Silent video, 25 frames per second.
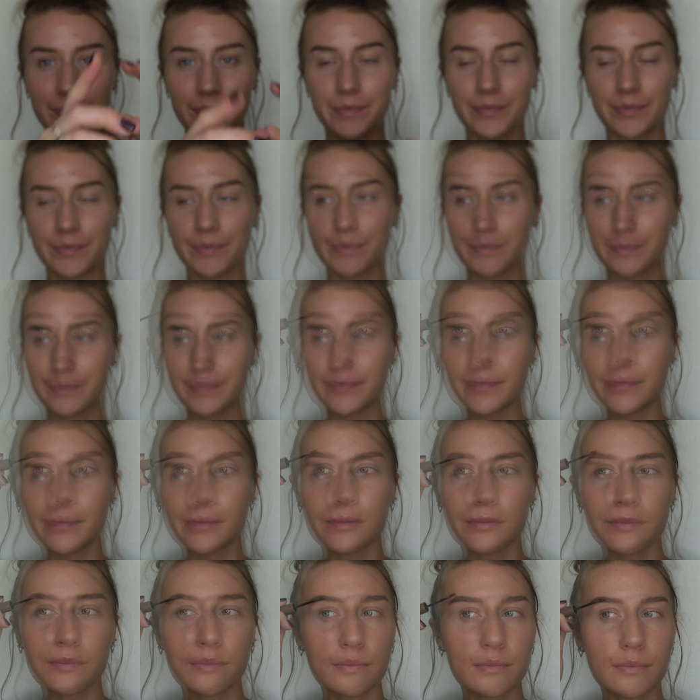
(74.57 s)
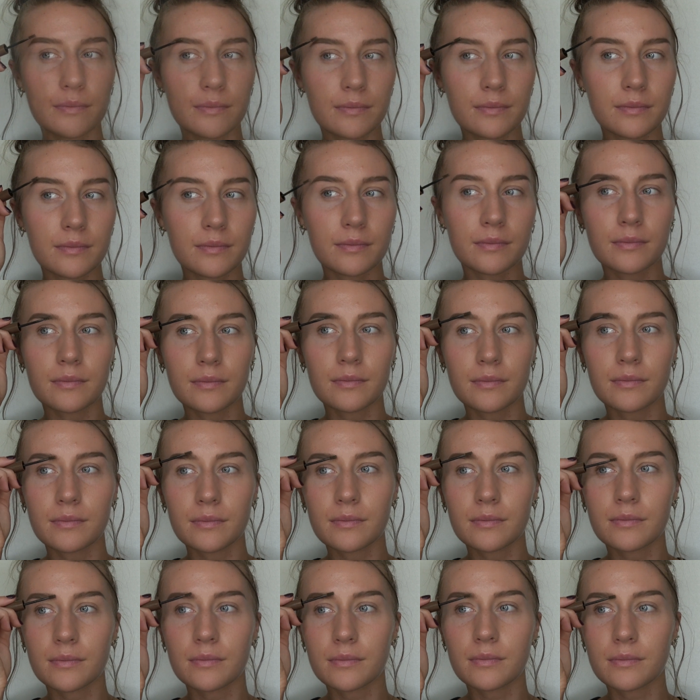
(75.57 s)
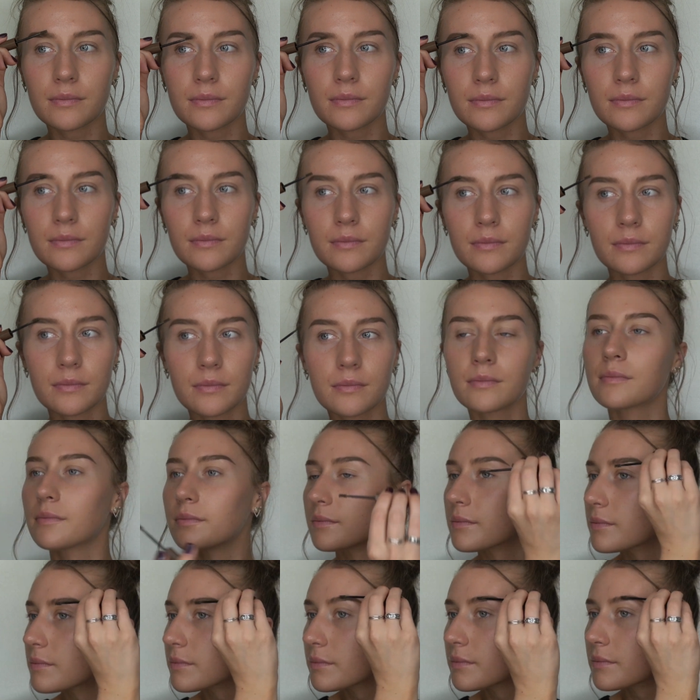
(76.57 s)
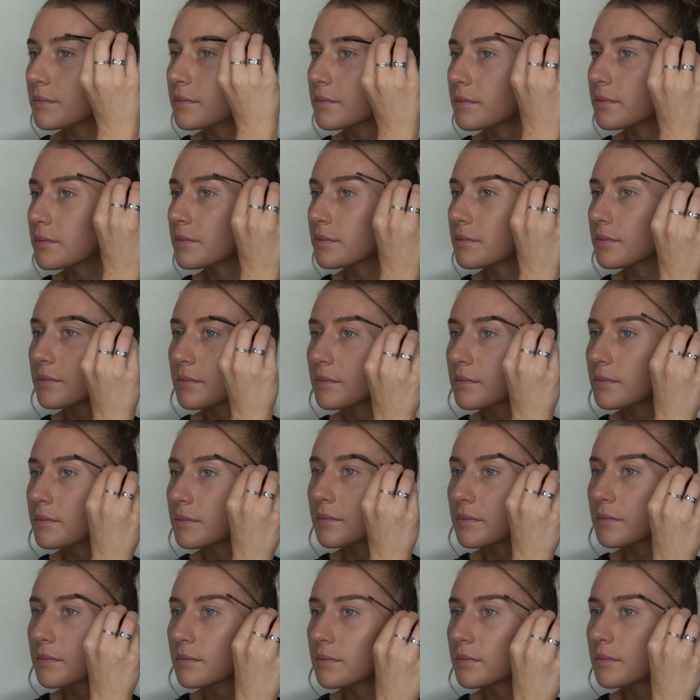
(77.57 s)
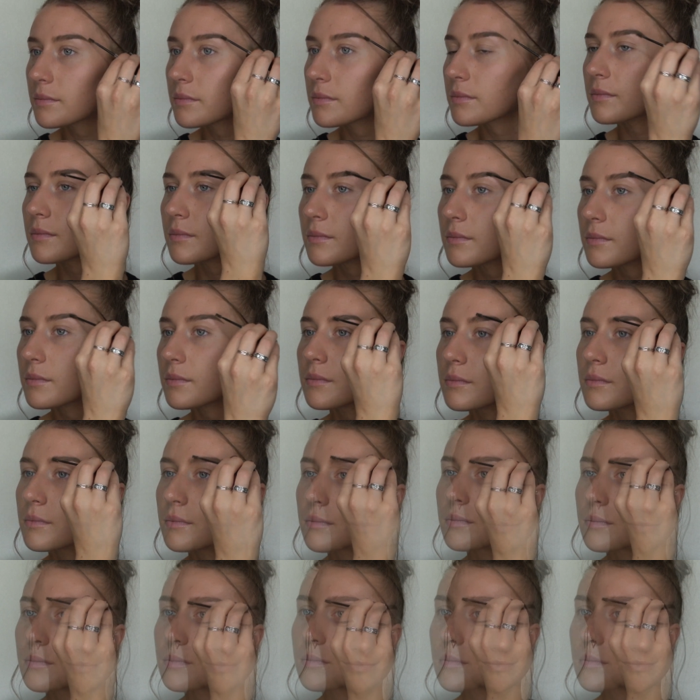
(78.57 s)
(silence)